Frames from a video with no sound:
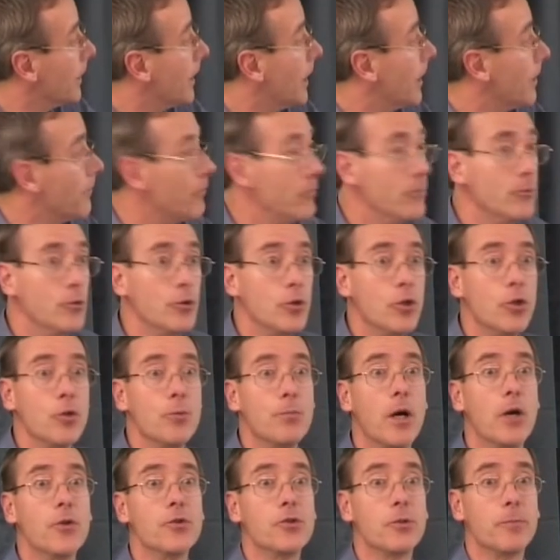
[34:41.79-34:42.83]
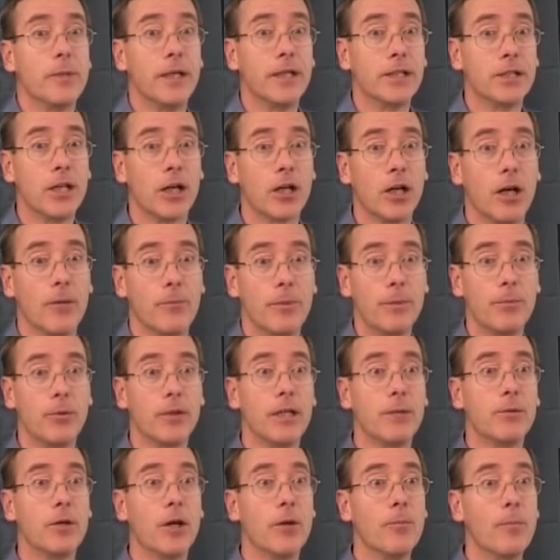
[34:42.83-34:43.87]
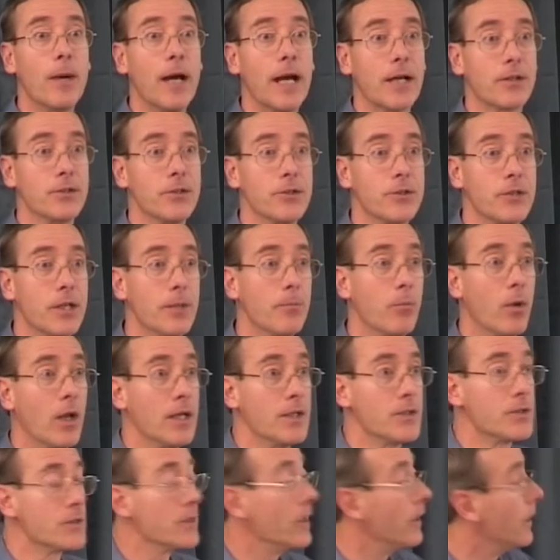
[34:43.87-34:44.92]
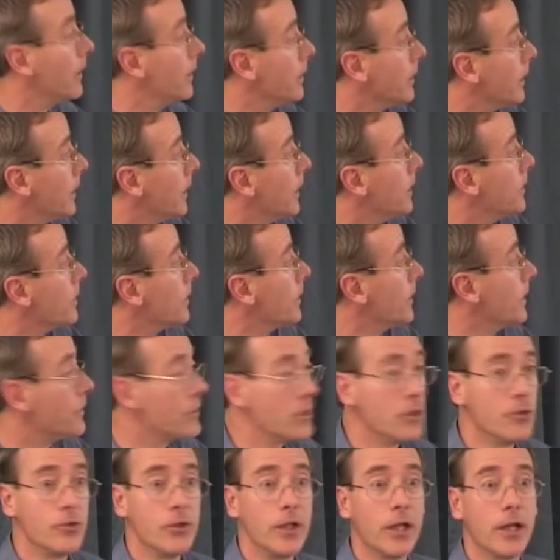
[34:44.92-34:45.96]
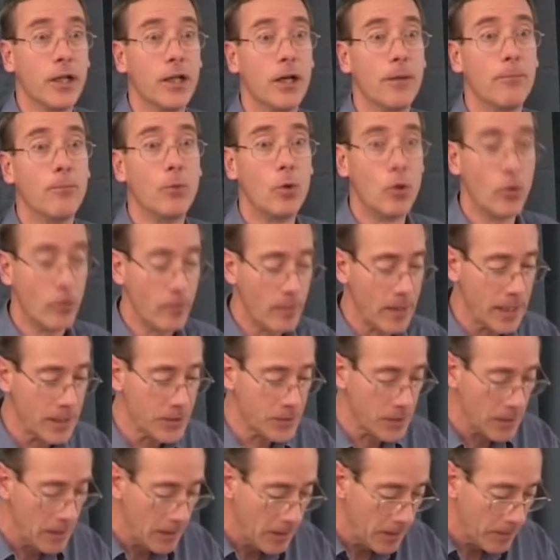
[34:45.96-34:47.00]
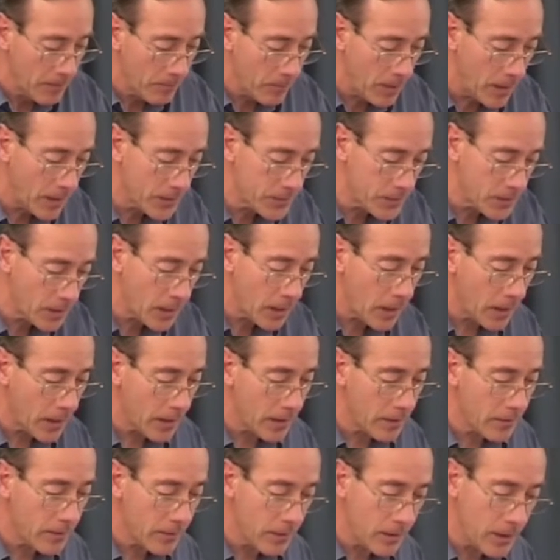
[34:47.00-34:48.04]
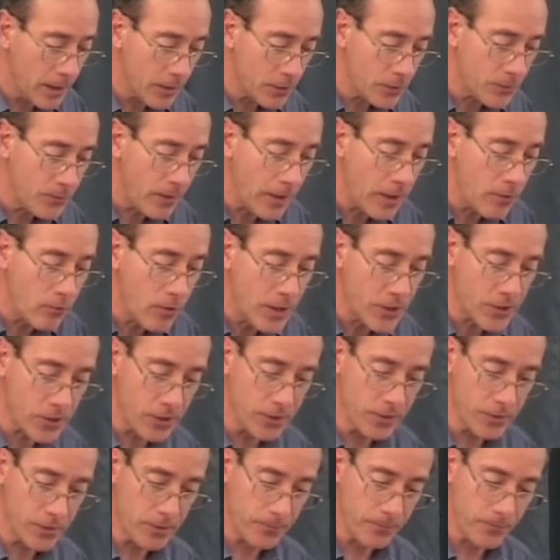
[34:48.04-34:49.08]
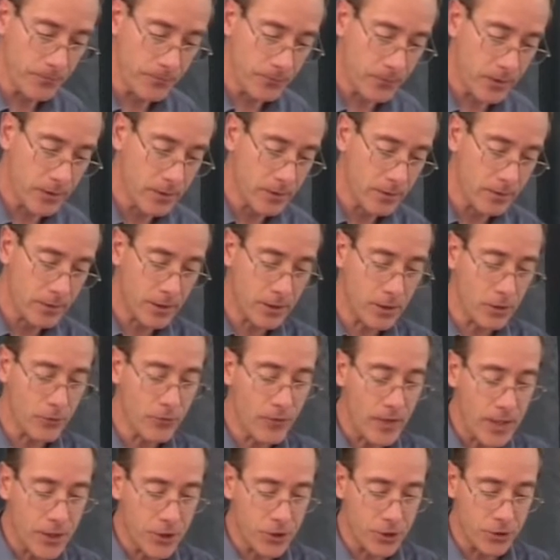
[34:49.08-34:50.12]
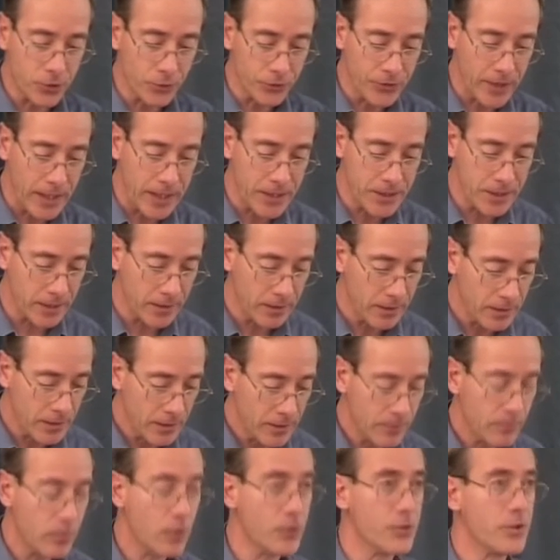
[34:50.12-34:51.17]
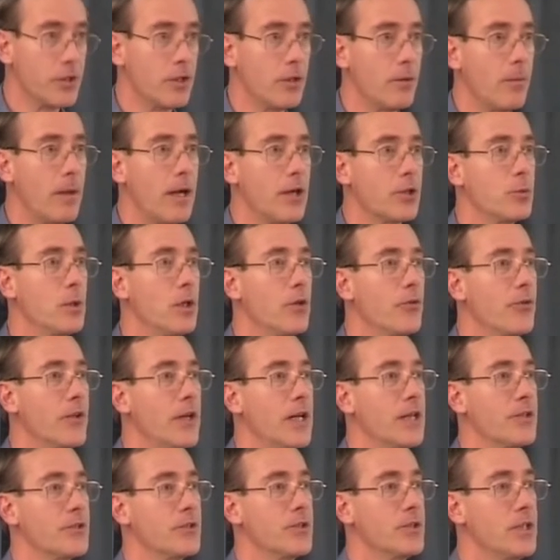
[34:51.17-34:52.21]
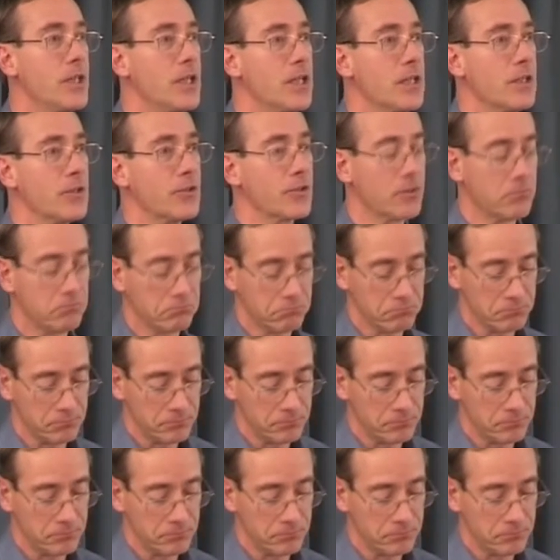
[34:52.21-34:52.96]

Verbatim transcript: Uh, new bones are being dug up. People keep going back to the same place in Indonesia and digging up more remains. But uh, it's very recent. The conventional dating puts it at about 12,000 years.